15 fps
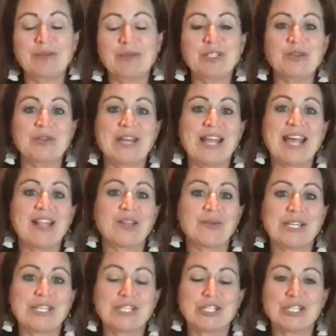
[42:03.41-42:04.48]
I'll be doing a
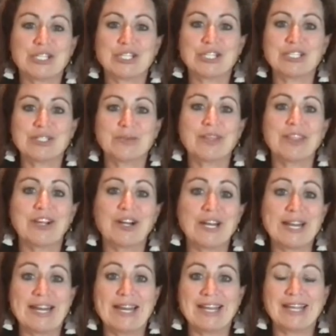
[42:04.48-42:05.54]
Halloween shirt with
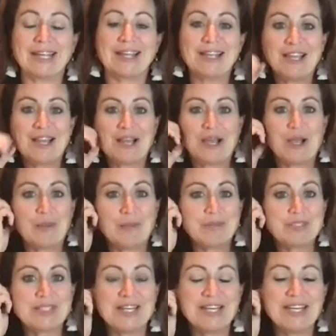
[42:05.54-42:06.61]
our ink
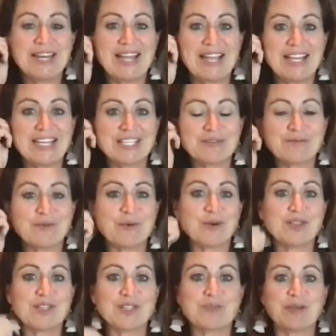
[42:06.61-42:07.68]
um, Sunday night
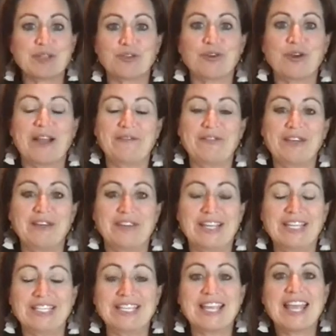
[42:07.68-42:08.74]
for the special crafting
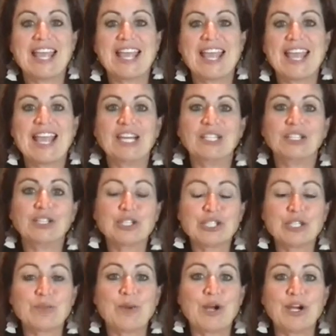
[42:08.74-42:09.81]
event. And
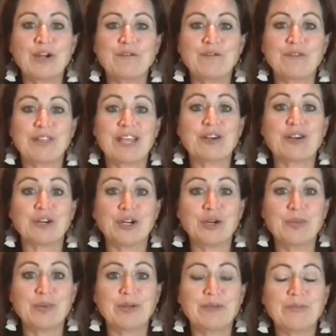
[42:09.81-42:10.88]
look tomorrow for that
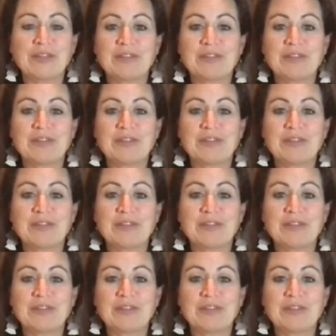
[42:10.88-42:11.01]
group.